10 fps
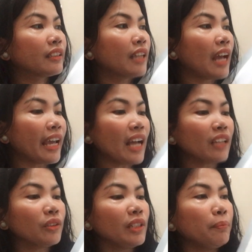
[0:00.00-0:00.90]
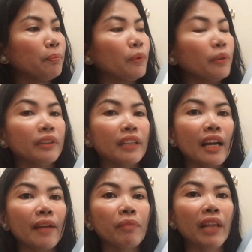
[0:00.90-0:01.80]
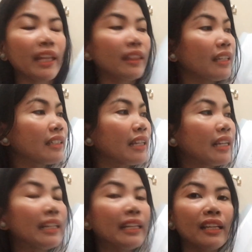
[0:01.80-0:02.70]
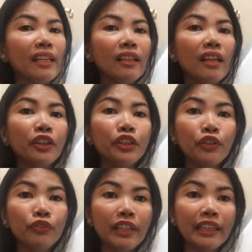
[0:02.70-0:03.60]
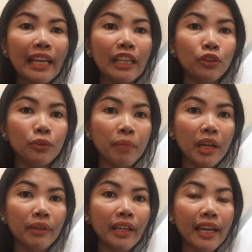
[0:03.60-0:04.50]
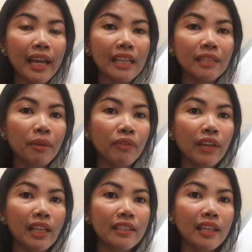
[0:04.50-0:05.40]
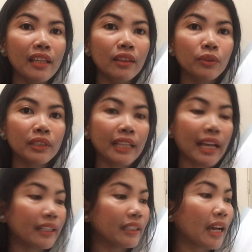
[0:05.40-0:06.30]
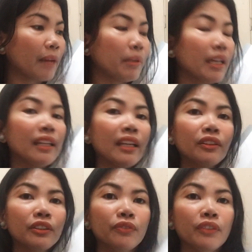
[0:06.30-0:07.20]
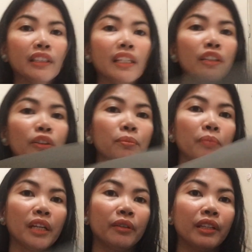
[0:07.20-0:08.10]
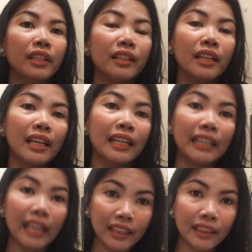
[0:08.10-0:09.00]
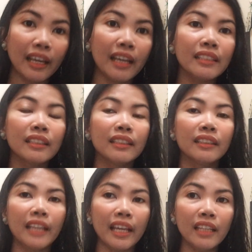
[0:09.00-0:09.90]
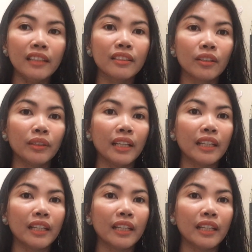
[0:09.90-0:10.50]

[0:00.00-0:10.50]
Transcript: I actually put latest letter of intent to marry. I asked my fiance to scan copy a letter of intent to marry, latest date, so that